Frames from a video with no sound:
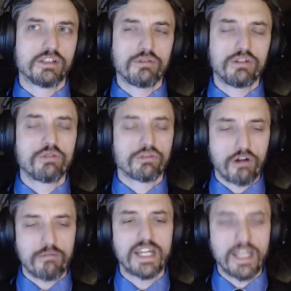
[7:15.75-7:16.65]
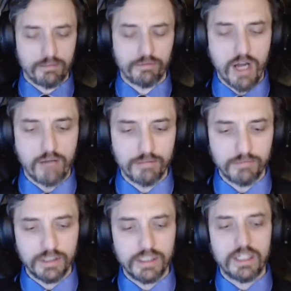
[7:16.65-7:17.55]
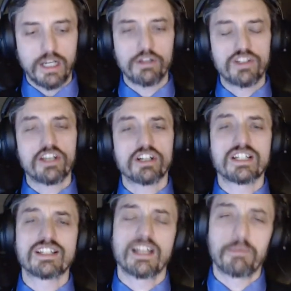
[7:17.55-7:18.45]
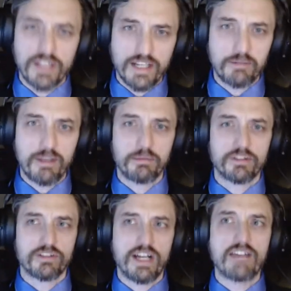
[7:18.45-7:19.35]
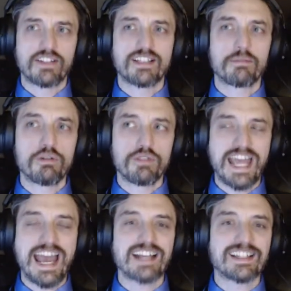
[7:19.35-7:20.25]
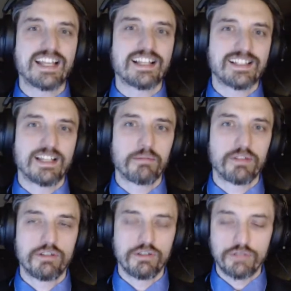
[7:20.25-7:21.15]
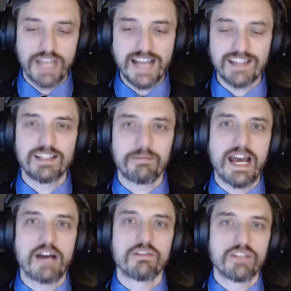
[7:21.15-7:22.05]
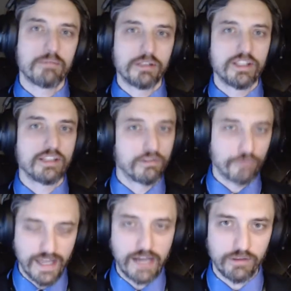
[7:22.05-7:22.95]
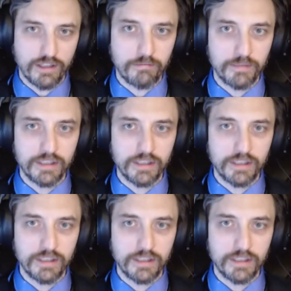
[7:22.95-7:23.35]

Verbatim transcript: You you throw money at a problem, and you say you're going to subsidize people's lives, except you tax that sub you, you tax them out of the ability to live without them,